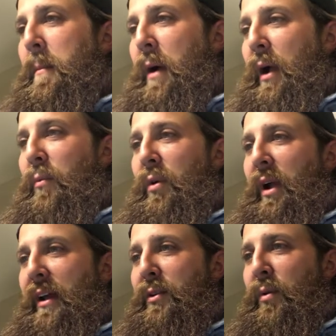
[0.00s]

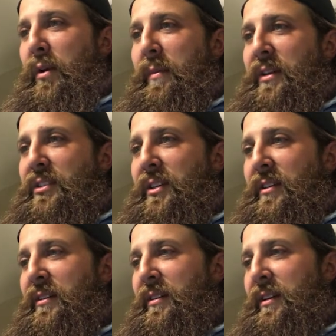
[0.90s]
I do want to
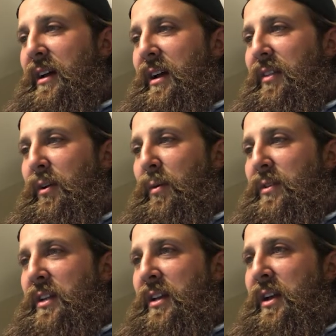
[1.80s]
mention there
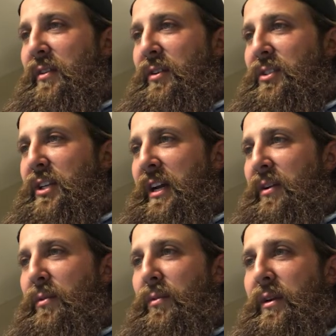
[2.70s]
was another
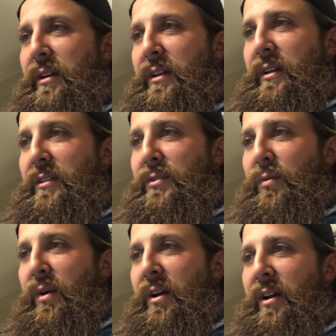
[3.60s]
channel. Which
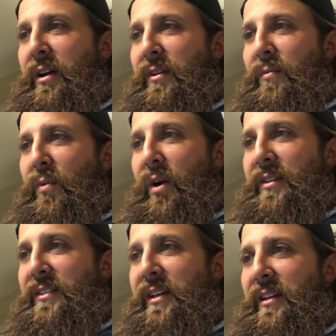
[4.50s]
one
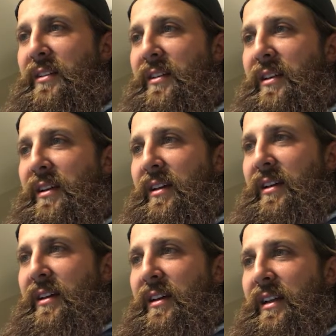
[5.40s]
was it?
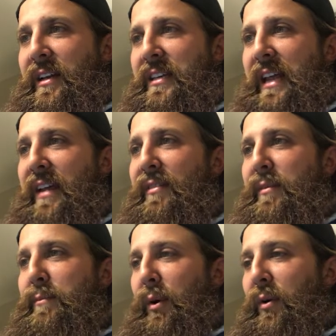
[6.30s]

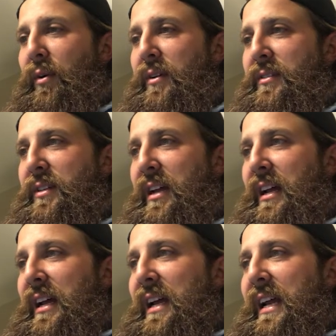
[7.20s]
David Burns.
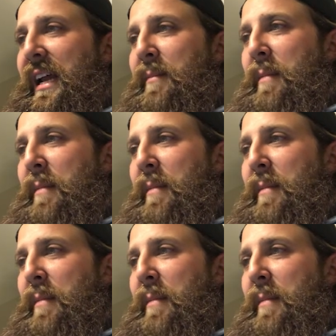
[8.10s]
He